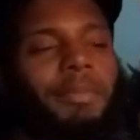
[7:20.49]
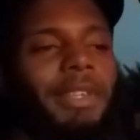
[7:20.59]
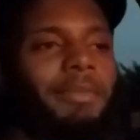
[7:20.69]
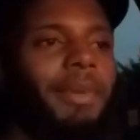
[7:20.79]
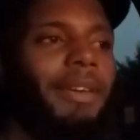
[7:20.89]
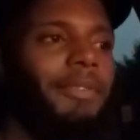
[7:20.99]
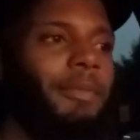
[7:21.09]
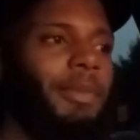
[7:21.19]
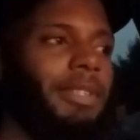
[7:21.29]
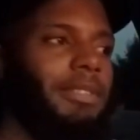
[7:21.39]
That's bad for
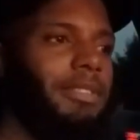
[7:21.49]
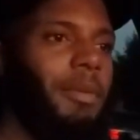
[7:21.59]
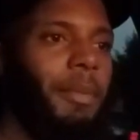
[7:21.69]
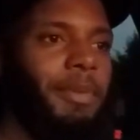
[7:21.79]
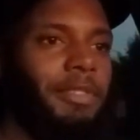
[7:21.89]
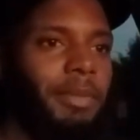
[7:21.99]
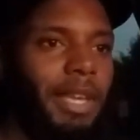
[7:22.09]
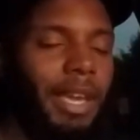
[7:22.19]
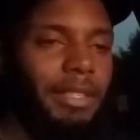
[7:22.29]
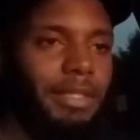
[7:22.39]
business. So I'm gonna put some
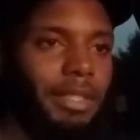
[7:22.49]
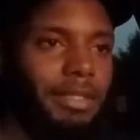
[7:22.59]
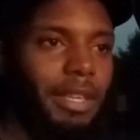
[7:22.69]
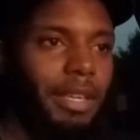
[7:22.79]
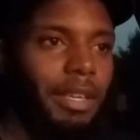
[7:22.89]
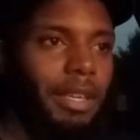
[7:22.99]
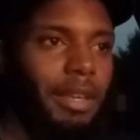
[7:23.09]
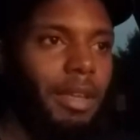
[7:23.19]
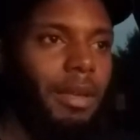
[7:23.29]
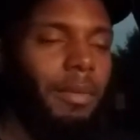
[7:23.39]
gas in the tank,
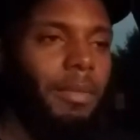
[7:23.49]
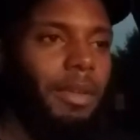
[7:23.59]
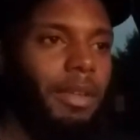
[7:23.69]
and I'm